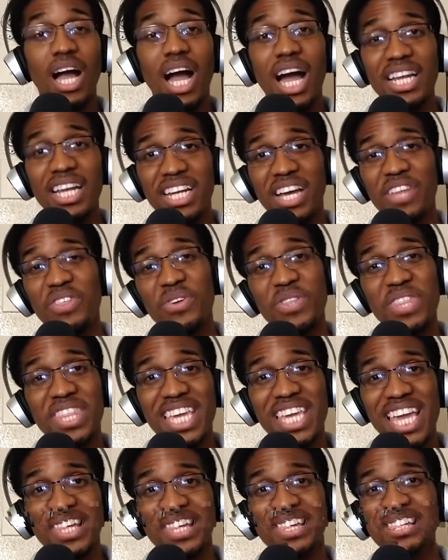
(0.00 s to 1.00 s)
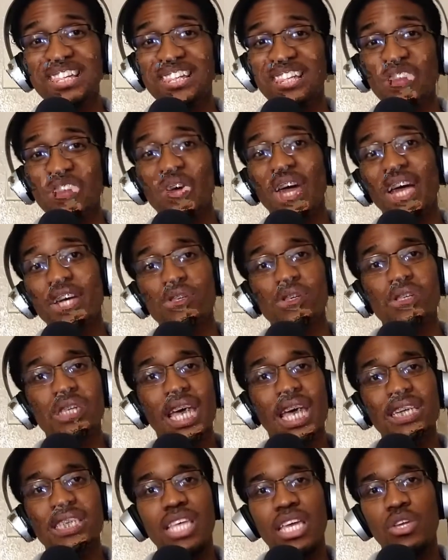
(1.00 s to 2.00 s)
another
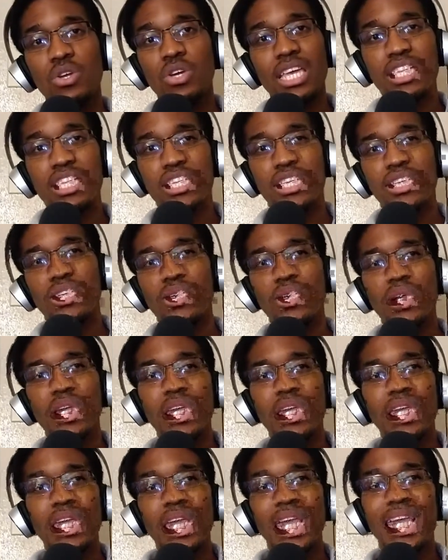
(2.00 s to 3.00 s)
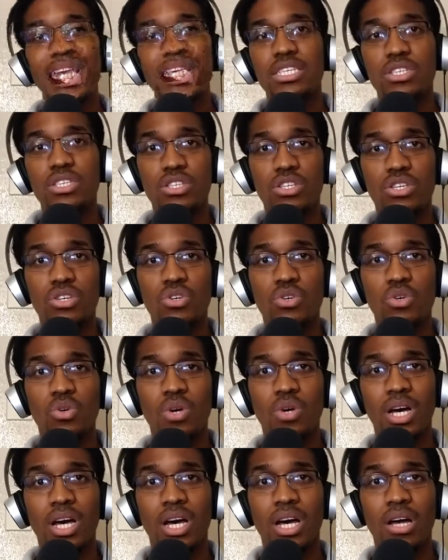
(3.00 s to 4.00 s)
exercise that you can do is
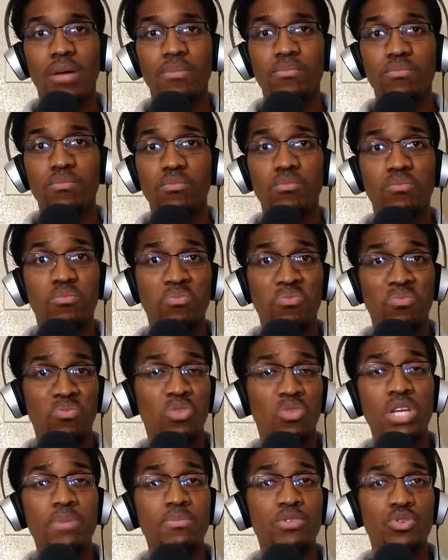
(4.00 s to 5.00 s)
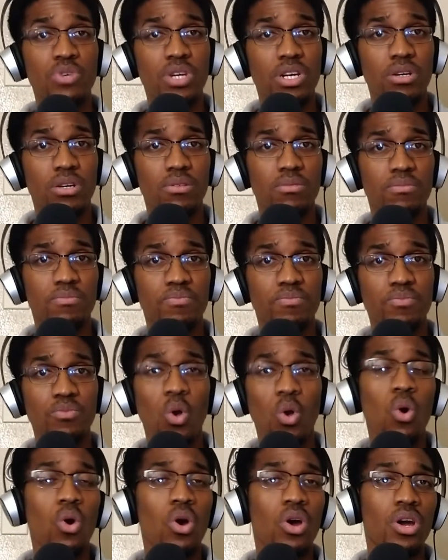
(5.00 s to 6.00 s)
to lip trill
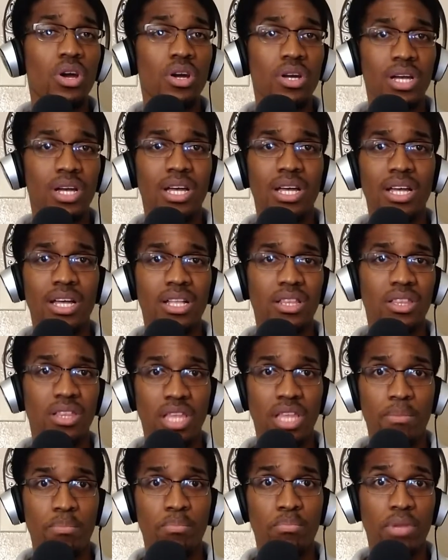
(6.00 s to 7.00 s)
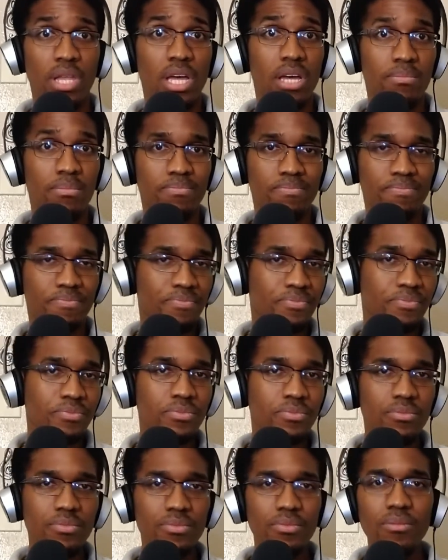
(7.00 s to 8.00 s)
or lip blub.
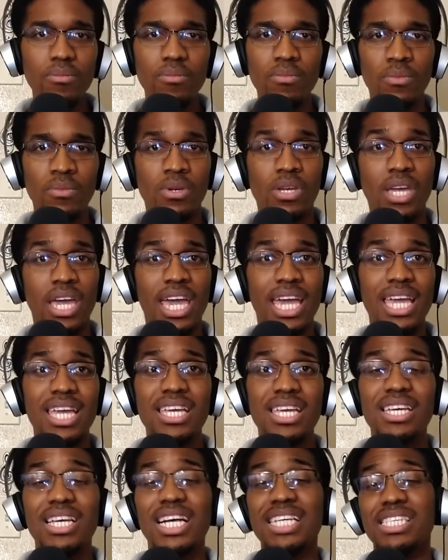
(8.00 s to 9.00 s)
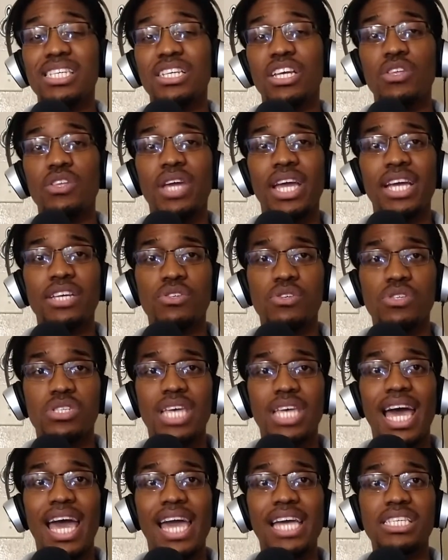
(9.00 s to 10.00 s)
Okay, that's another
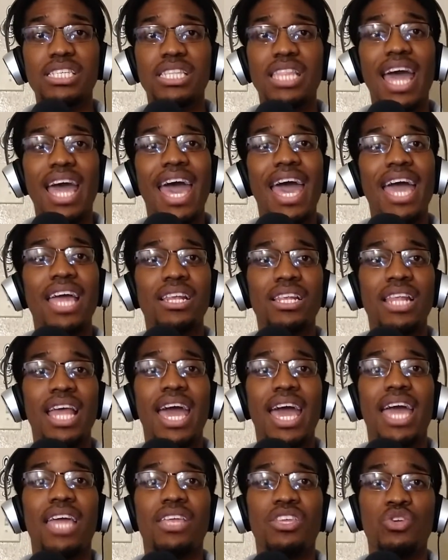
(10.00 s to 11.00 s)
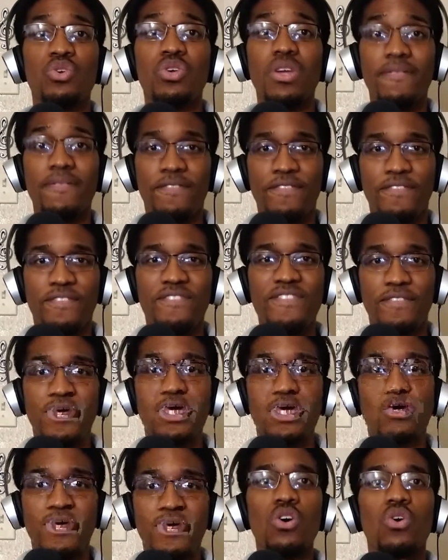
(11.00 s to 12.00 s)
exercise that you can
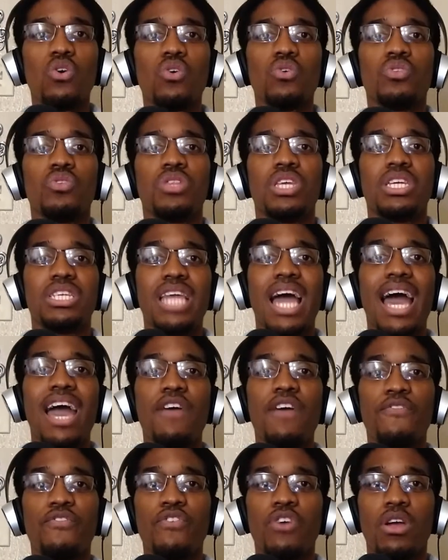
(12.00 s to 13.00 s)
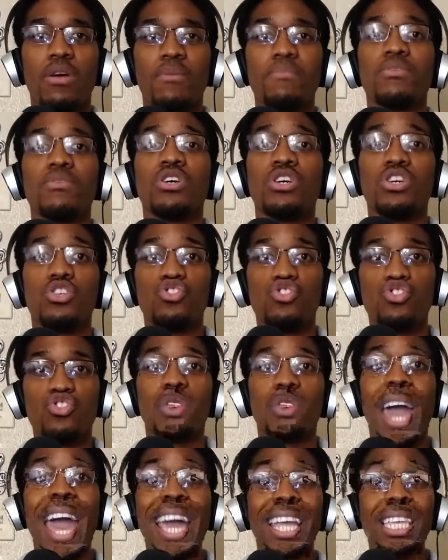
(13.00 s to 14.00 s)
feel the diaphragm
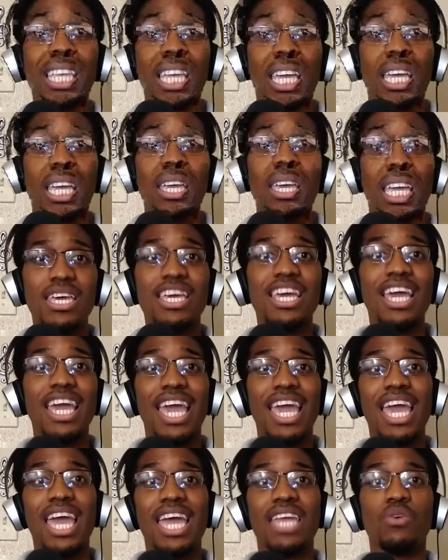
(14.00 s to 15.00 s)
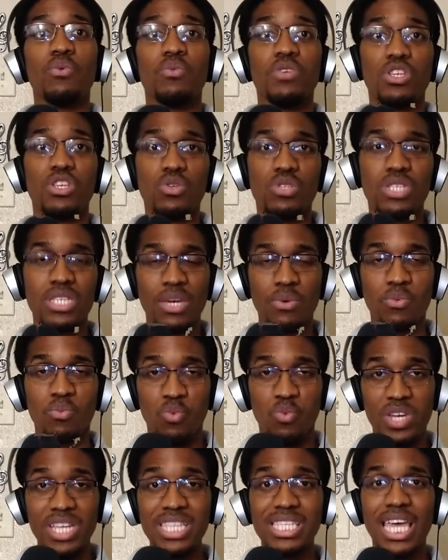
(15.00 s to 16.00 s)
contracting, and when you
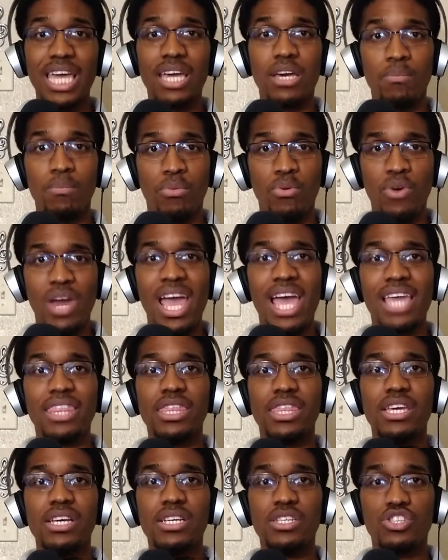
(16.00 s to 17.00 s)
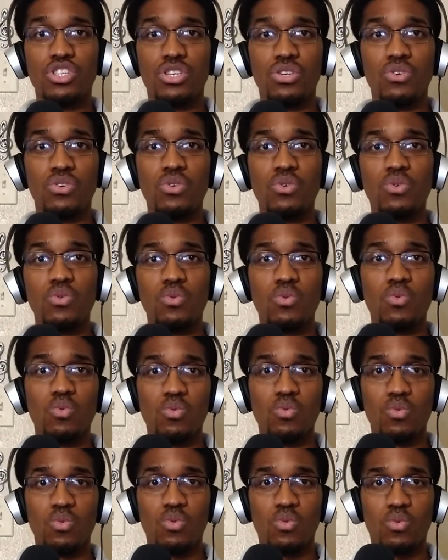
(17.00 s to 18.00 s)
retake a breath to
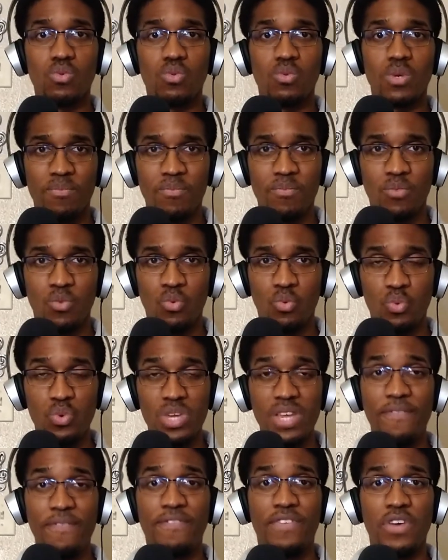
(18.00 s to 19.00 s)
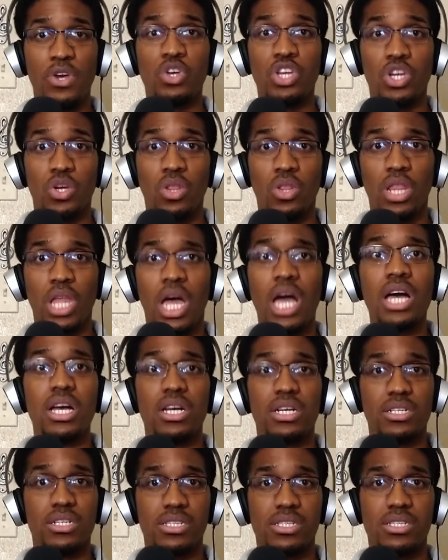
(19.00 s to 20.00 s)
refill your
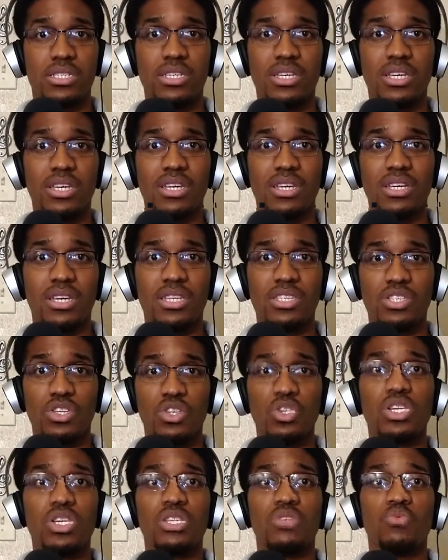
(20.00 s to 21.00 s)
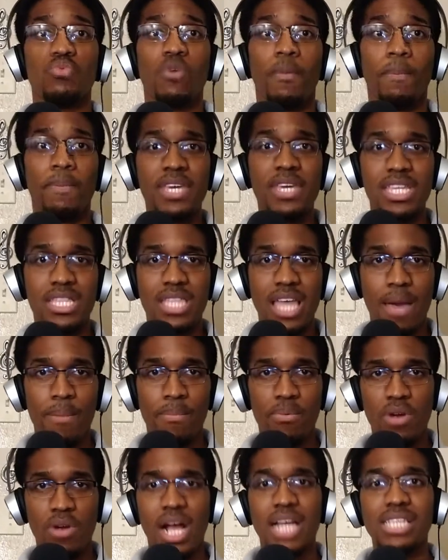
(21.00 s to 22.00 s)
lungs, so you can repeat that
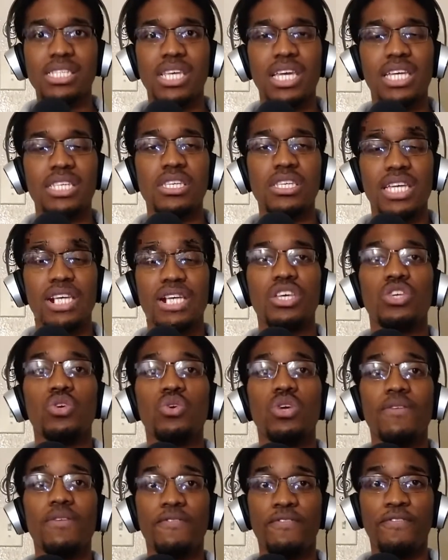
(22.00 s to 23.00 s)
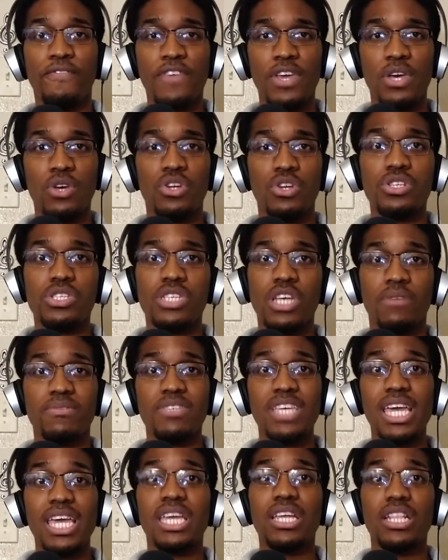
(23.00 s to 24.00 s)
process, you can feel yourself
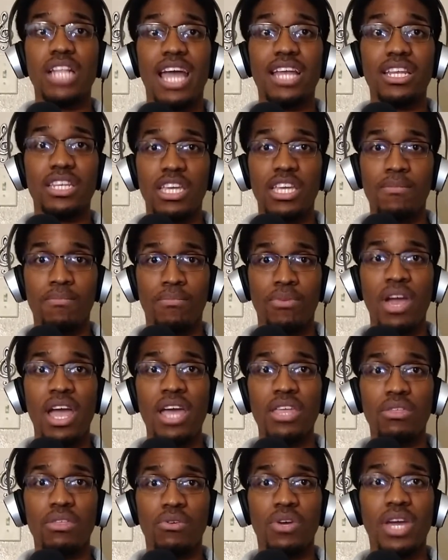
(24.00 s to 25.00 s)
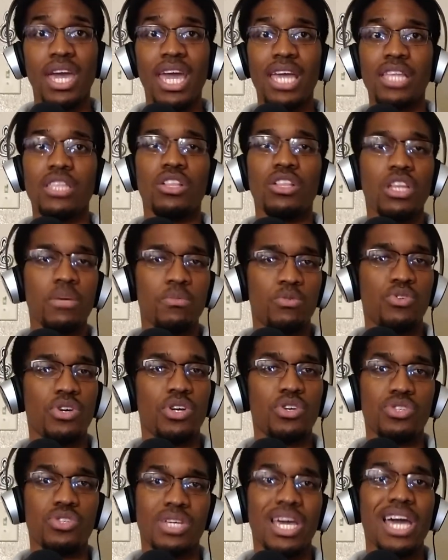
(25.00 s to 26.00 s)
taking that deep breath. Okay, and the lip
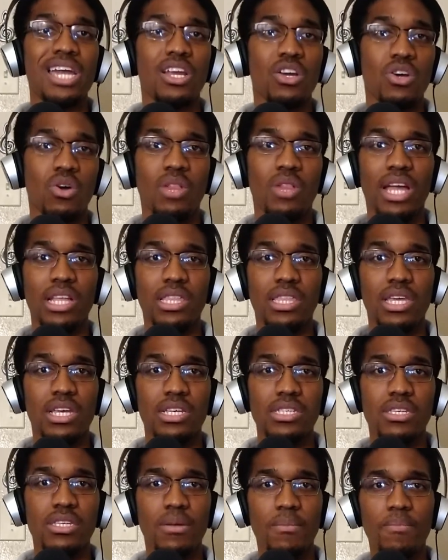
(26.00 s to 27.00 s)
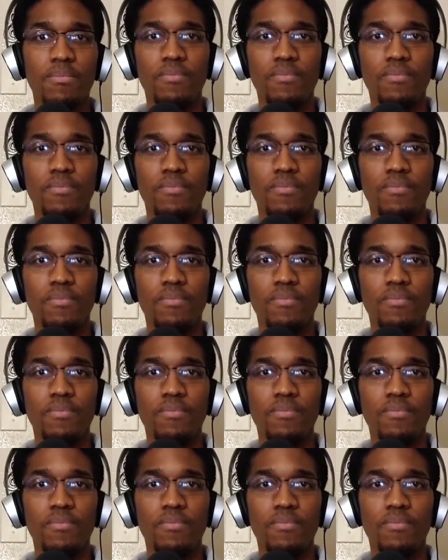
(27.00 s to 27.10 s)
trills kind of go like this.